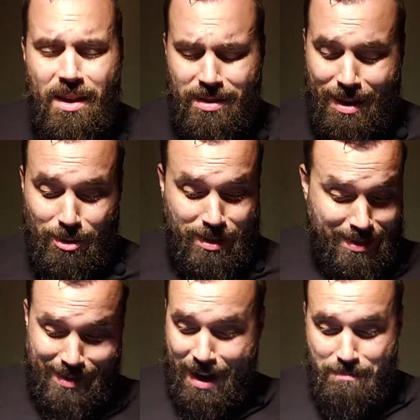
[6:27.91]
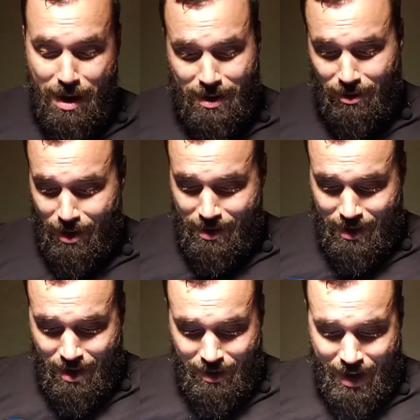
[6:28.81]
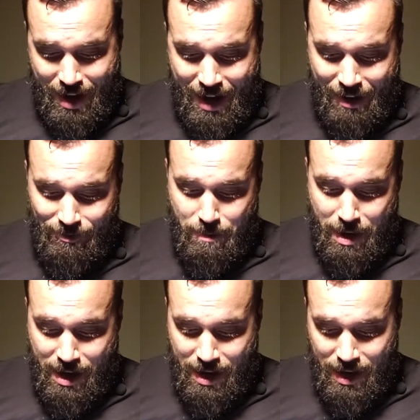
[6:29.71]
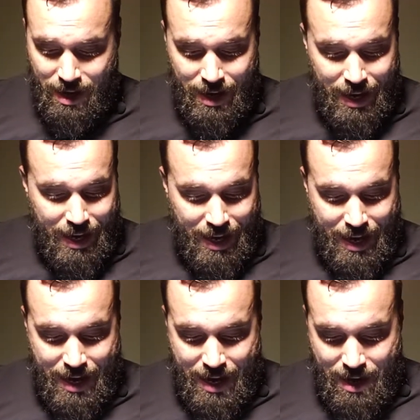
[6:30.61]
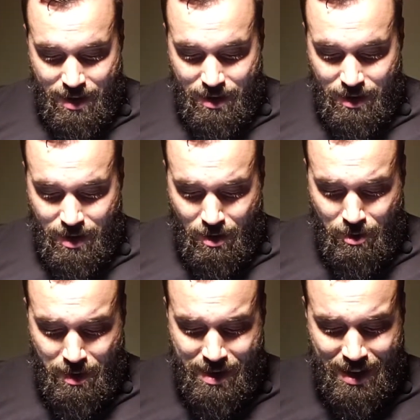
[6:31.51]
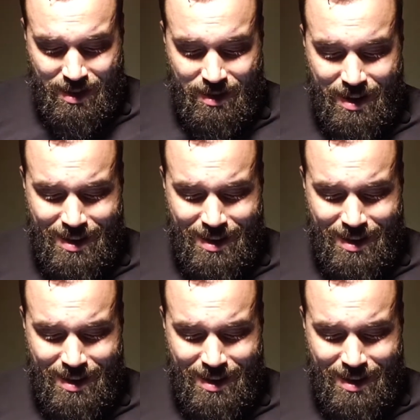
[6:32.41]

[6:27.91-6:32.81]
So that was $10 right there that I didn't have to pay. And really that's